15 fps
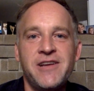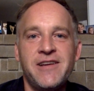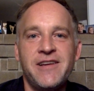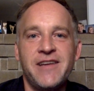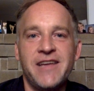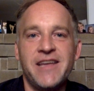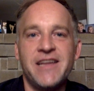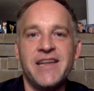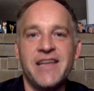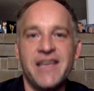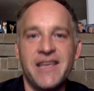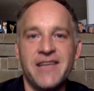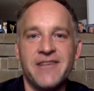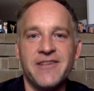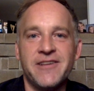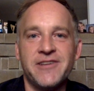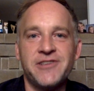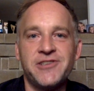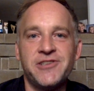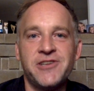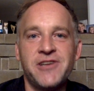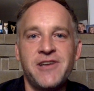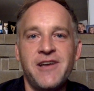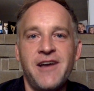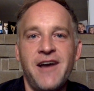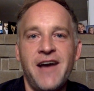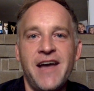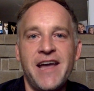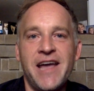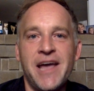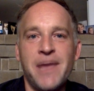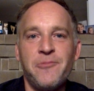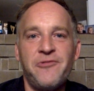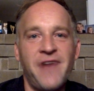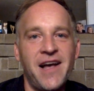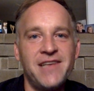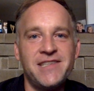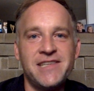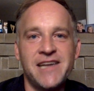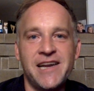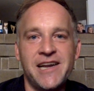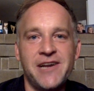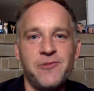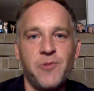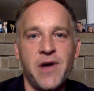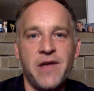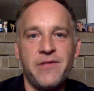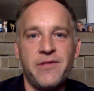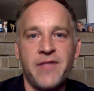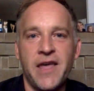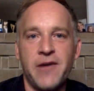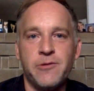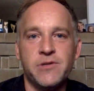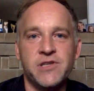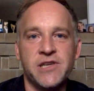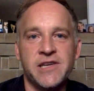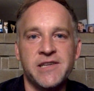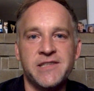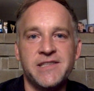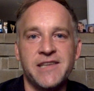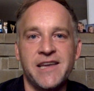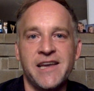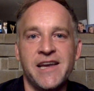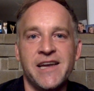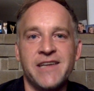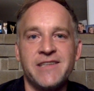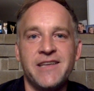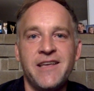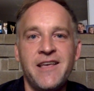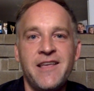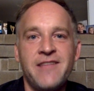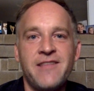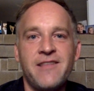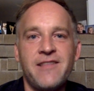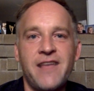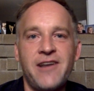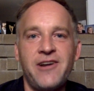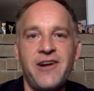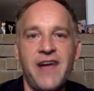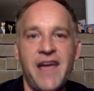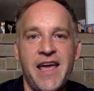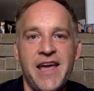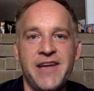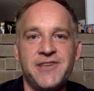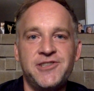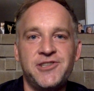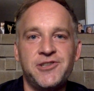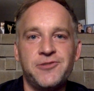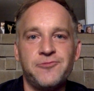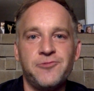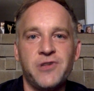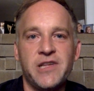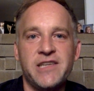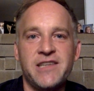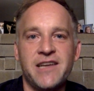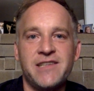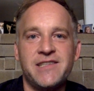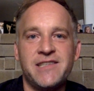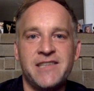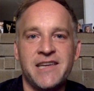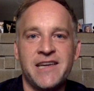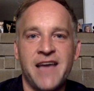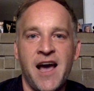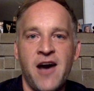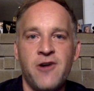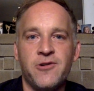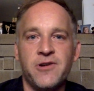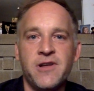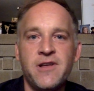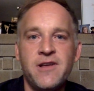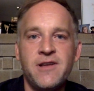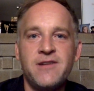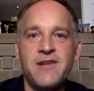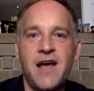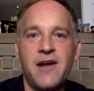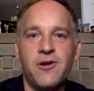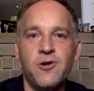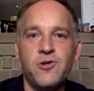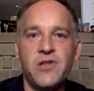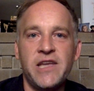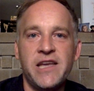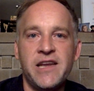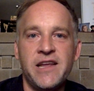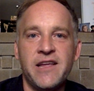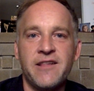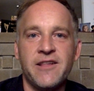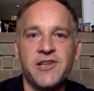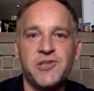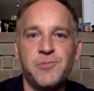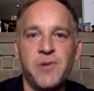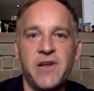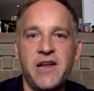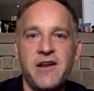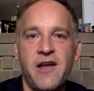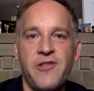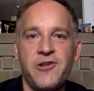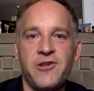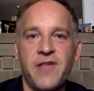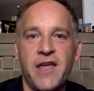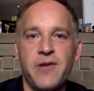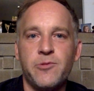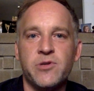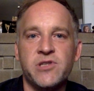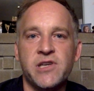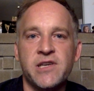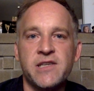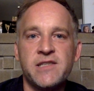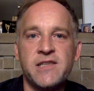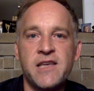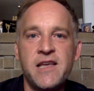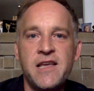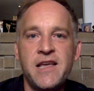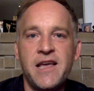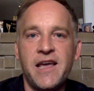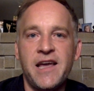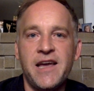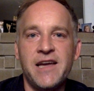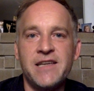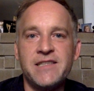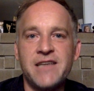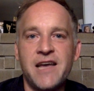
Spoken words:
in English. I am fascinated with languages, and the letter H really does stick out not only in English but in other languages, and